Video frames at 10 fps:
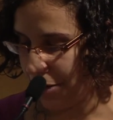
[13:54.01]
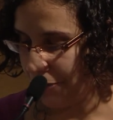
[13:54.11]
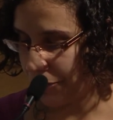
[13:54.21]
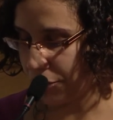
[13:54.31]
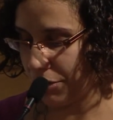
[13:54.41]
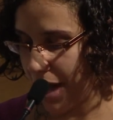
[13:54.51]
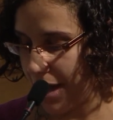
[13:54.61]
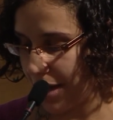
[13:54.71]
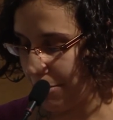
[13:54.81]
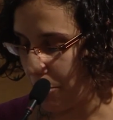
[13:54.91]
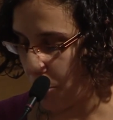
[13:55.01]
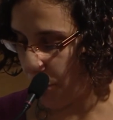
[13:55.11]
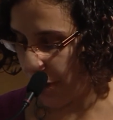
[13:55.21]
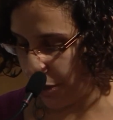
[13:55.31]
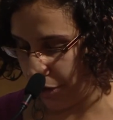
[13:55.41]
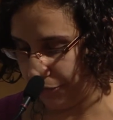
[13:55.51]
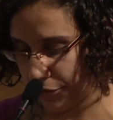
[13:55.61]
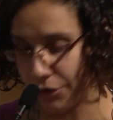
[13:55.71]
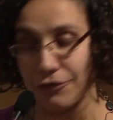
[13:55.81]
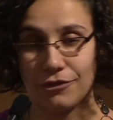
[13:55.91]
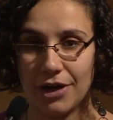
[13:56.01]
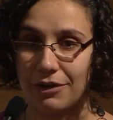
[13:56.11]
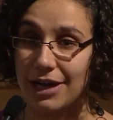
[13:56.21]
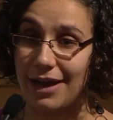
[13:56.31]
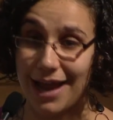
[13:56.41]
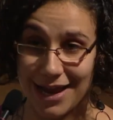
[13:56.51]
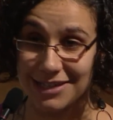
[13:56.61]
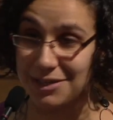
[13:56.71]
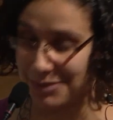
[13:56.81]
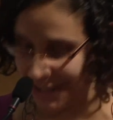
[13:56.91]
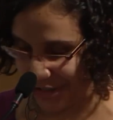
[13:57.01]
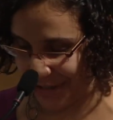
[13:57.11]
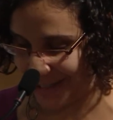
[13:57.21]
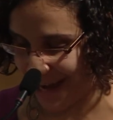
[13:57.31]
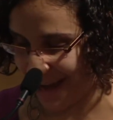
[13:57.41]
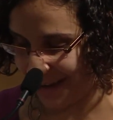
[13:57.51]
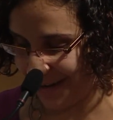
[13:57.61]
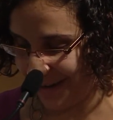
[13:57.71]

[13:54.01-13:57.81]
for creating a memorial for her very anti-religious dad